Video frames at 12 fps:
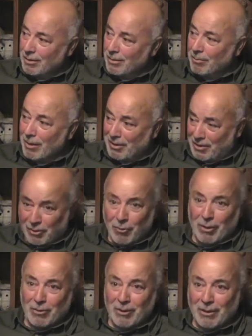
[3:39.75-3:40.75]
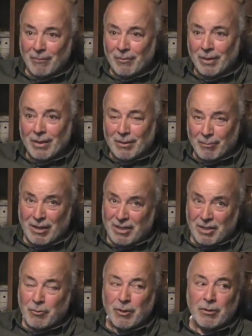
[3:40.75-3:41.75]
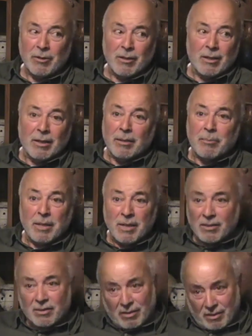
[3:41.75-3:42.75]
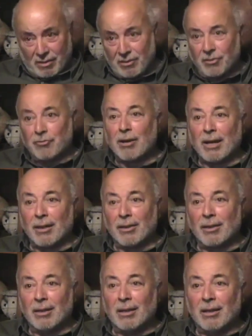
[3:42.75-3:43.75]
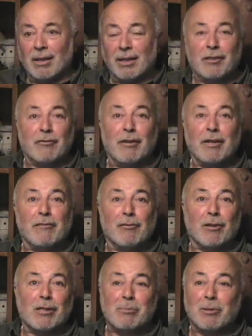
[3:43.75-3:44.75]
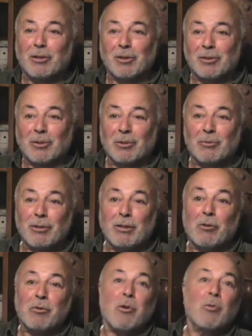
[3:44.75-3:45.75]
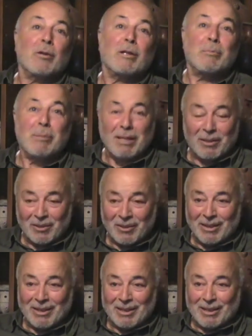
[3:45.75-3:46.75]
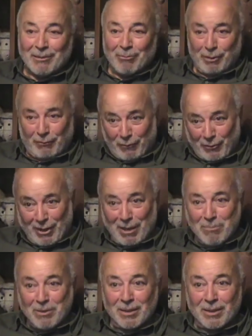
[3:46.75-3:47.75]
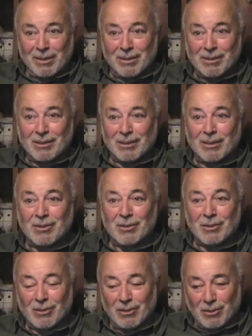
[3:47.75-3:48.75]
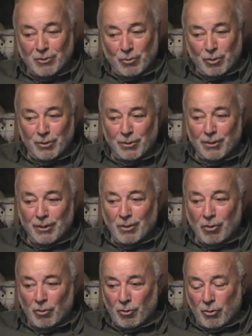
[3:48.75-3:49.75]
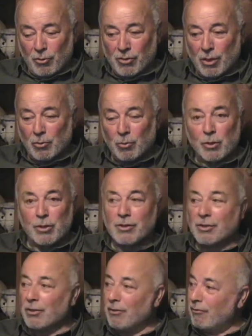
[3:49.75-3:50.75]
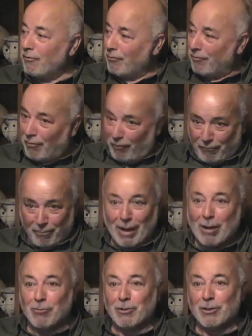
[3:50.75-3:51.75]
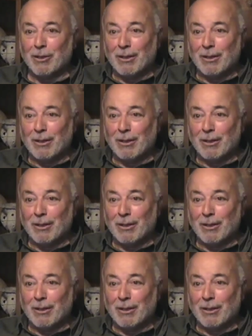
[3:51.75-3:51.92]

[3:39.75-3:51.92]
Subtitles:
Marichihueo means strength. It's funny for us because we don't know what it means, but for them it's a word, or those are words of power.